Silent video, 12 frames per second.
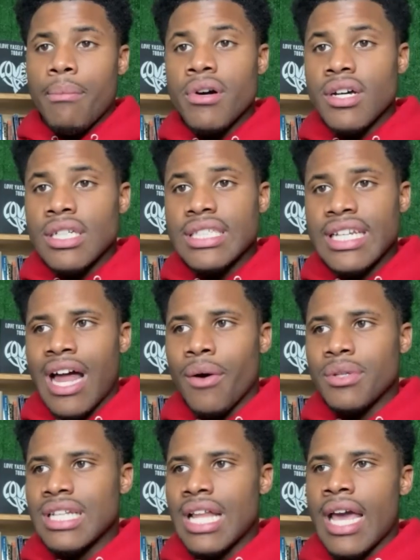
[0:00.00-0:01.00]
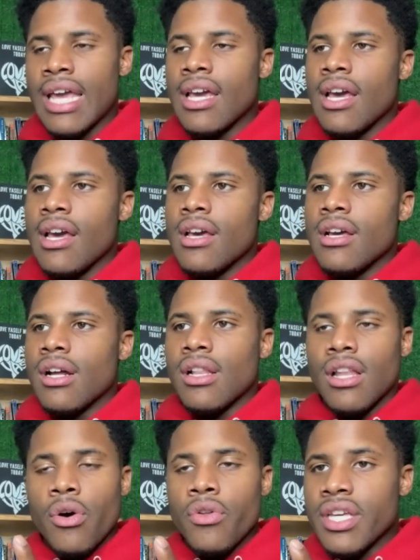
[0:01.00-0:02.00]
pushed. And I was like,
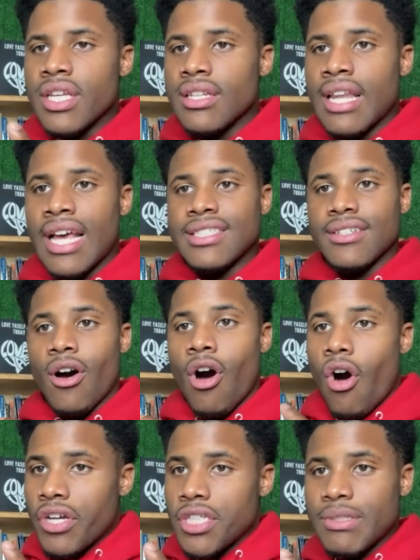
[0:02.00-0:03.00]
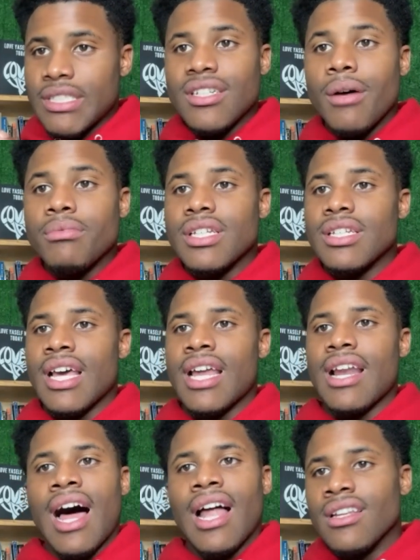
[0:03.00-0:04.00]
clothing, that's always been something
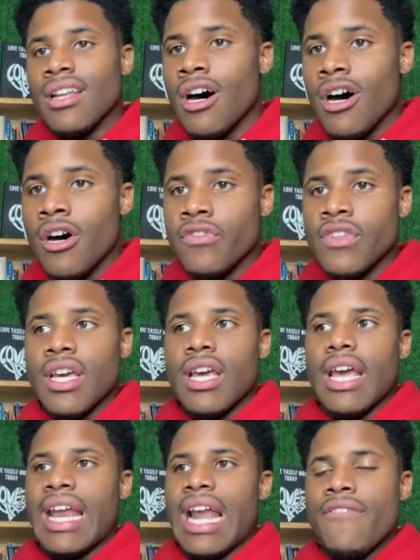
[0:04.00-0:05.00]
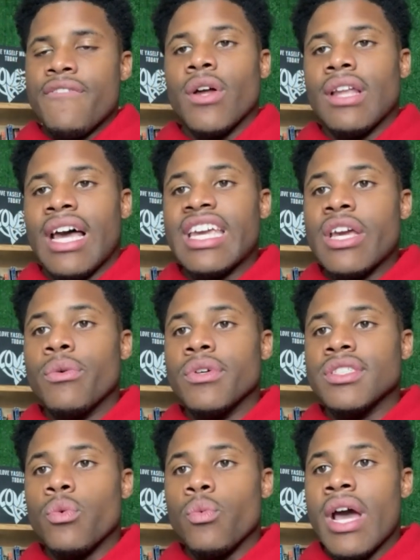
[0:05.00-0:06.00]
that I love. And I felt like it
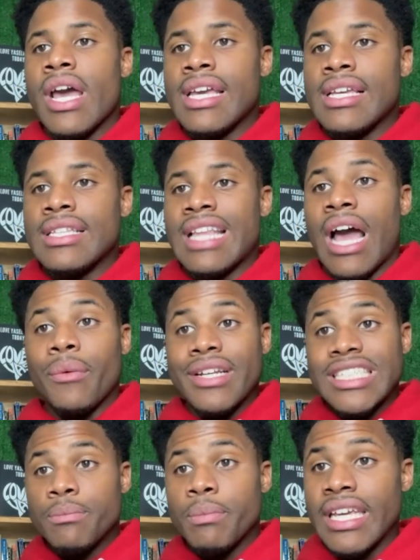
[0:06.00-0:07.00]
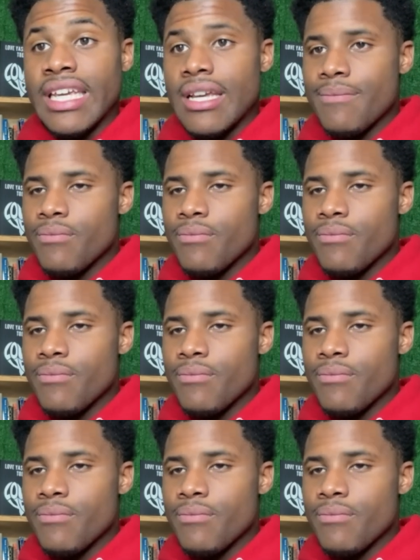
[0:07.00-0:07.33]
was a way that we speak